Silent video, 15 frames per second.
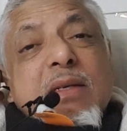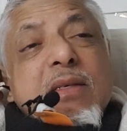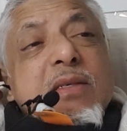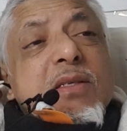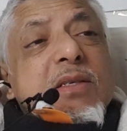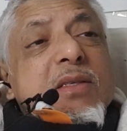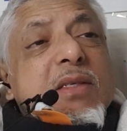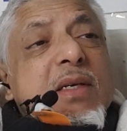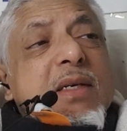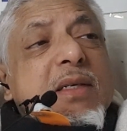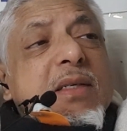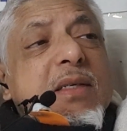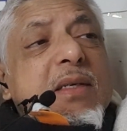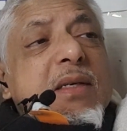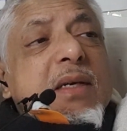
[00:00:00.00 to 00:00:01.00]

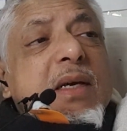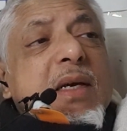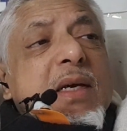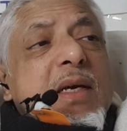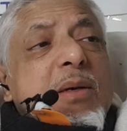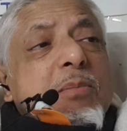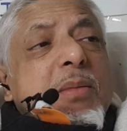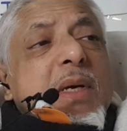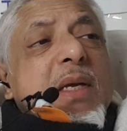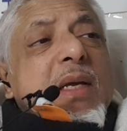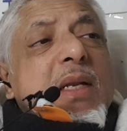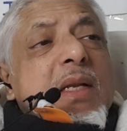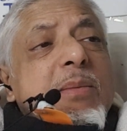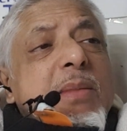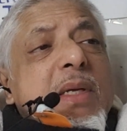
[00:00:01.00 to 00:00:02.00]
society by
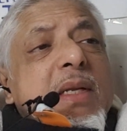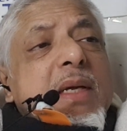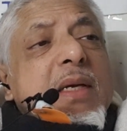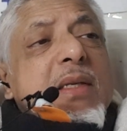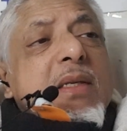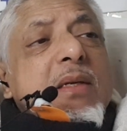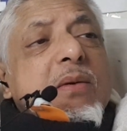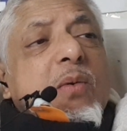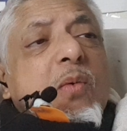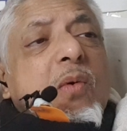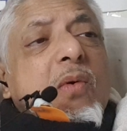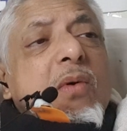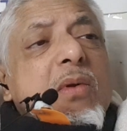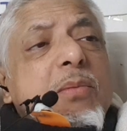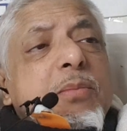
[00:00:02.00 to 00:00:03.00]
eliminating
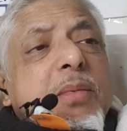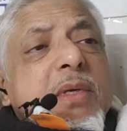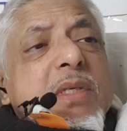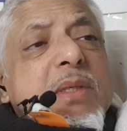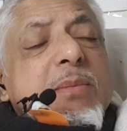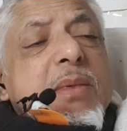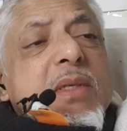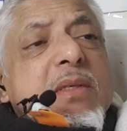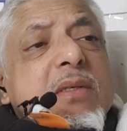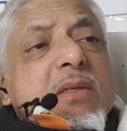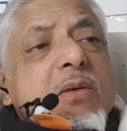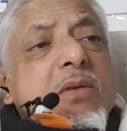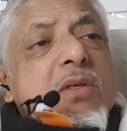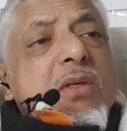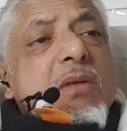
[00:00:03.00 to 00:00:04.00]
all possible
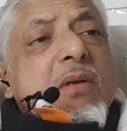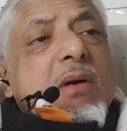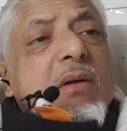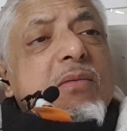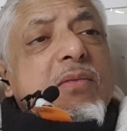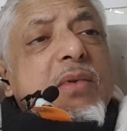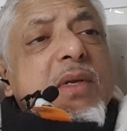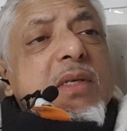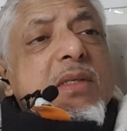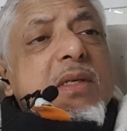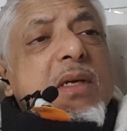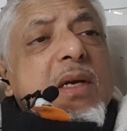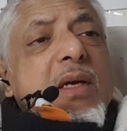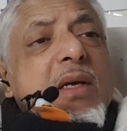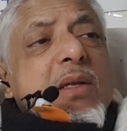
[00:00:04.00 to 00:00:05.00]
social conflicts
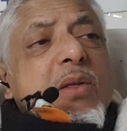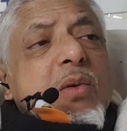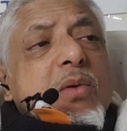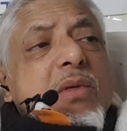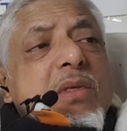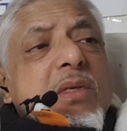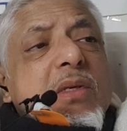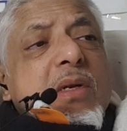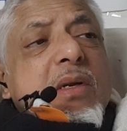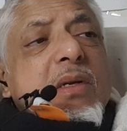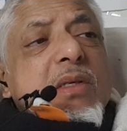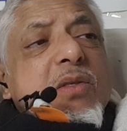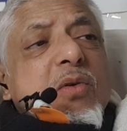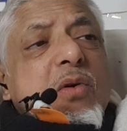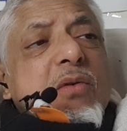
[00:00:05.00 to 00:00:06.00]
through
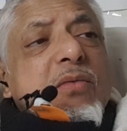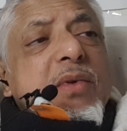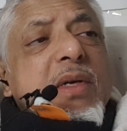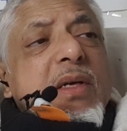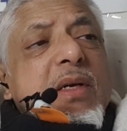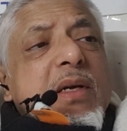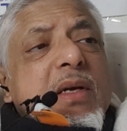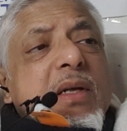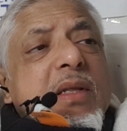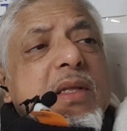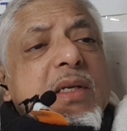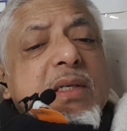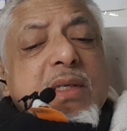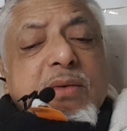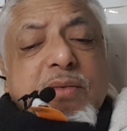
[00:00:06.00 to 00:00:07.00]
resolving
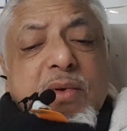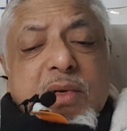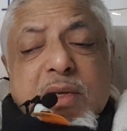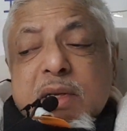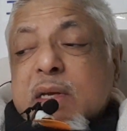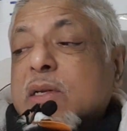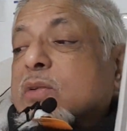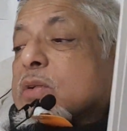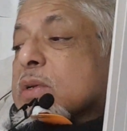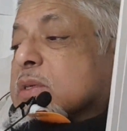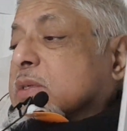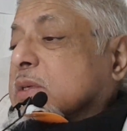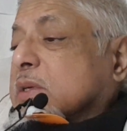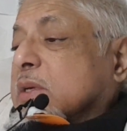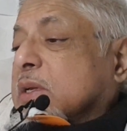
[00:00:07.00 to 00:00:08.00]
the different
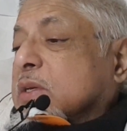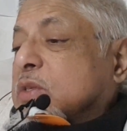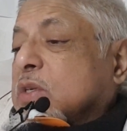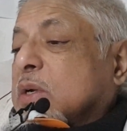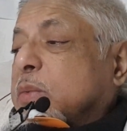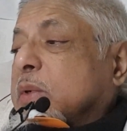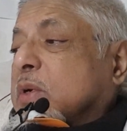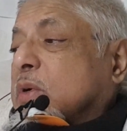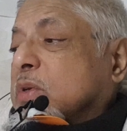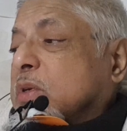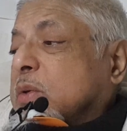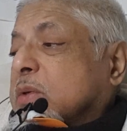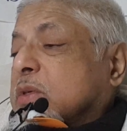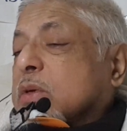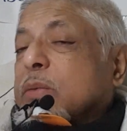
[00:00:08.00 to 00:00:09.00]
interests. And inshallah we'll
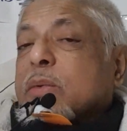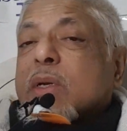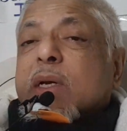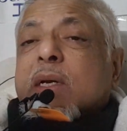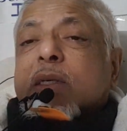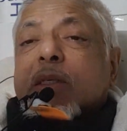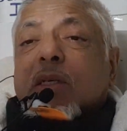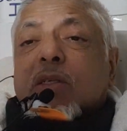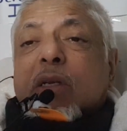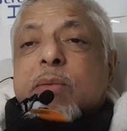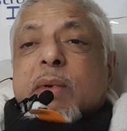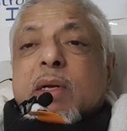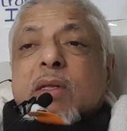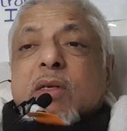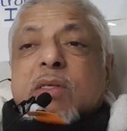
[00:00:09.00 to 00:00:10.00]
continue. So just to
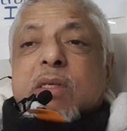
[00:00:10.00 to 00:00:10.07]
remind, this